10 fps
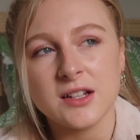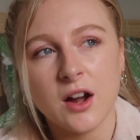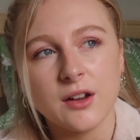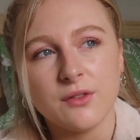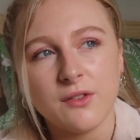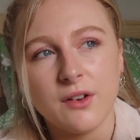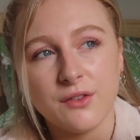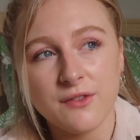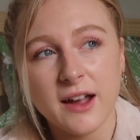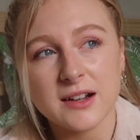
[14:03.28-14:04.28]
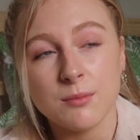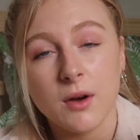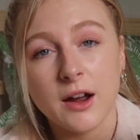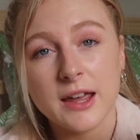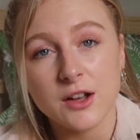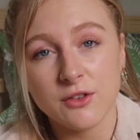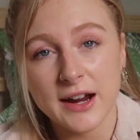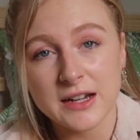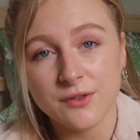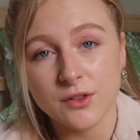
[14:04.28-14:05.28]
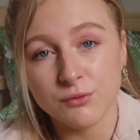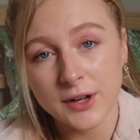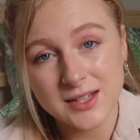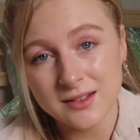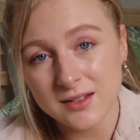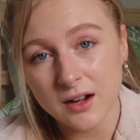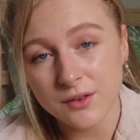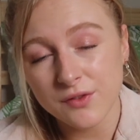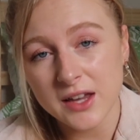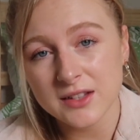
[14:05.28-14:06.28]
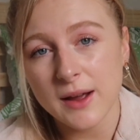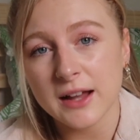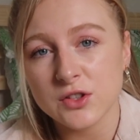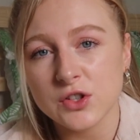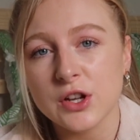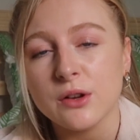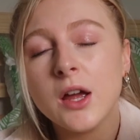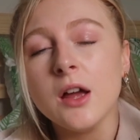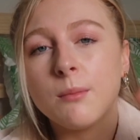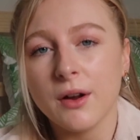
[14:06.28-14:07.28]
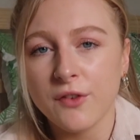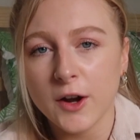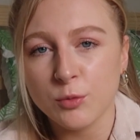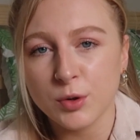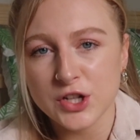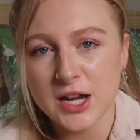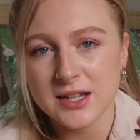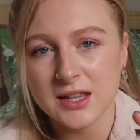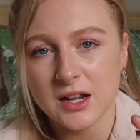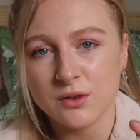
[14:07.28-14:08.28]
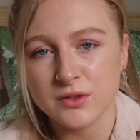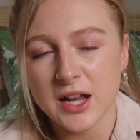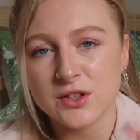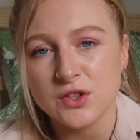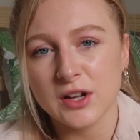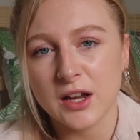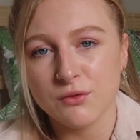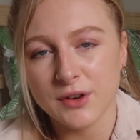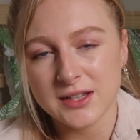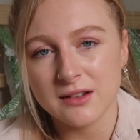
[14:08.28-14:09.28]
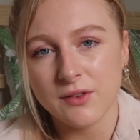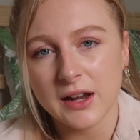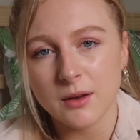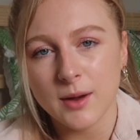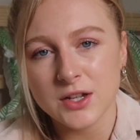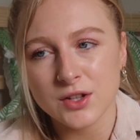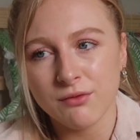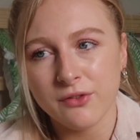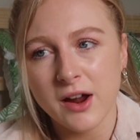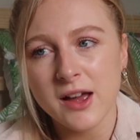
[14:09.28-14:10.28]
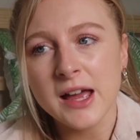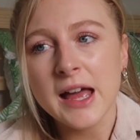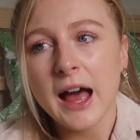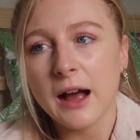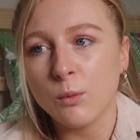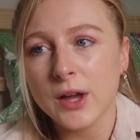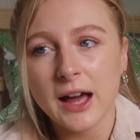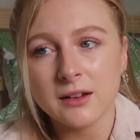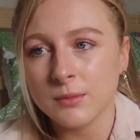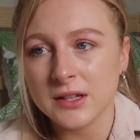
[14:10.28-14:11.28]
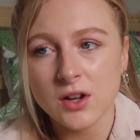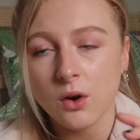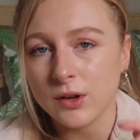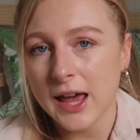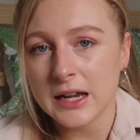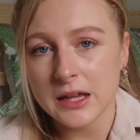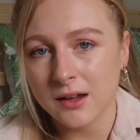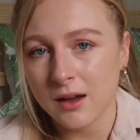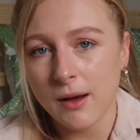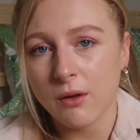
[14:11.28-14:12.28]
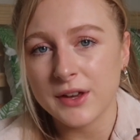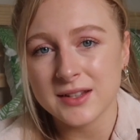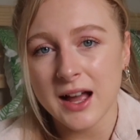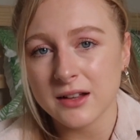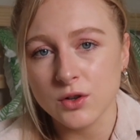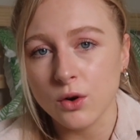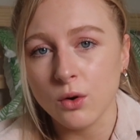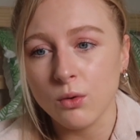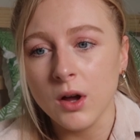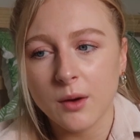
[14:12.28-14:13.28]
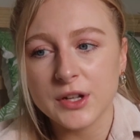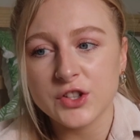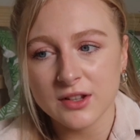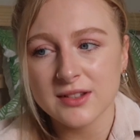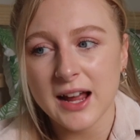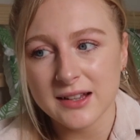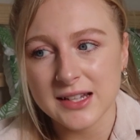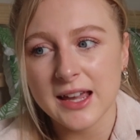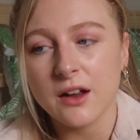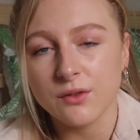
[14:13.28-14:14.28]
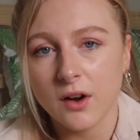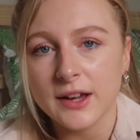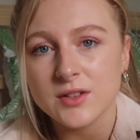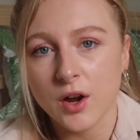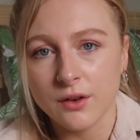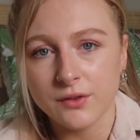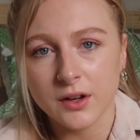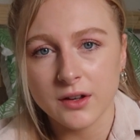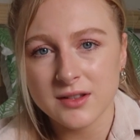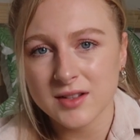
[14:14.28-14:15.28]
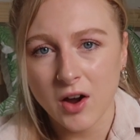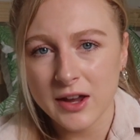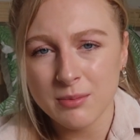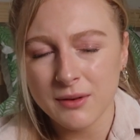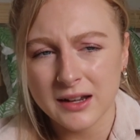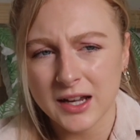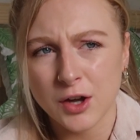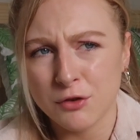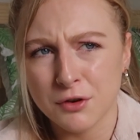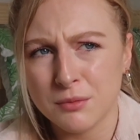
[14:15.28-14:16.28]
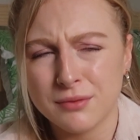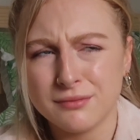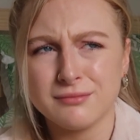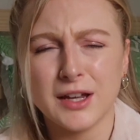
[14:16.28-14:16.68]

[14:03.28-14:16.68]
did kind of affect my grade for the written side of things. So I had to do my final project and then I also had to do like a written evaluation for it, and we hadn't been told anything about this at all, and we just had to get advice over Skype in like a group